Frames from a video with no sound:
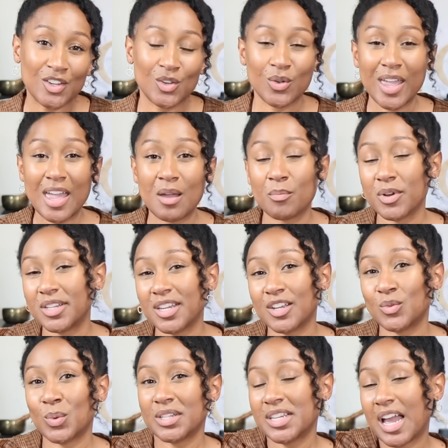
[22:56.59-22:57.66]
You can't
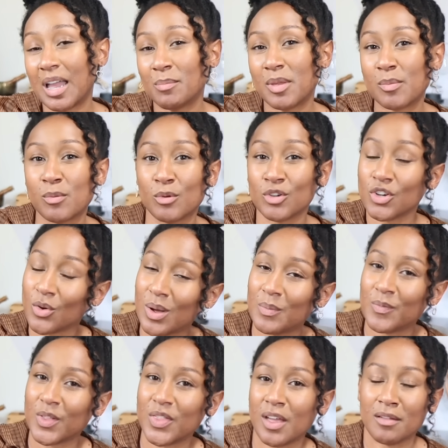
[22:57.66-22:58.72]
predict what time people will show up
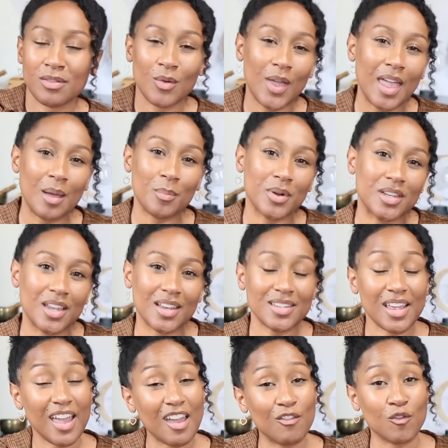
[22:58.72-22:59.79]
for things. You can't predict
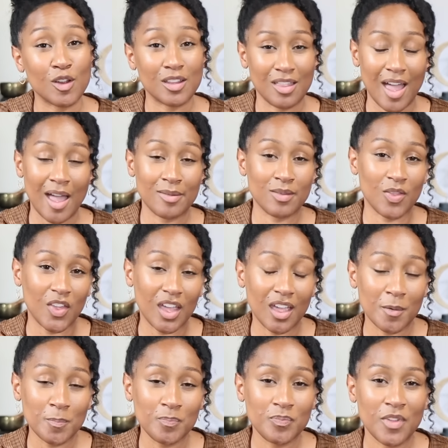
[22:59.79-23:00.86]
every last
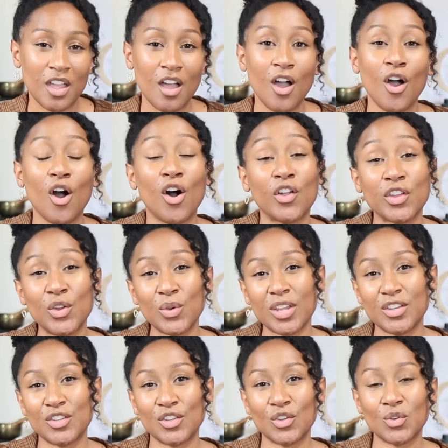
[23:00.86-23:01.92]
thing. All you
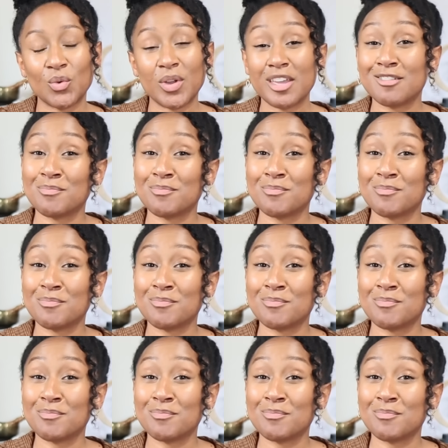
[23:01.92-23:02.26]
can do is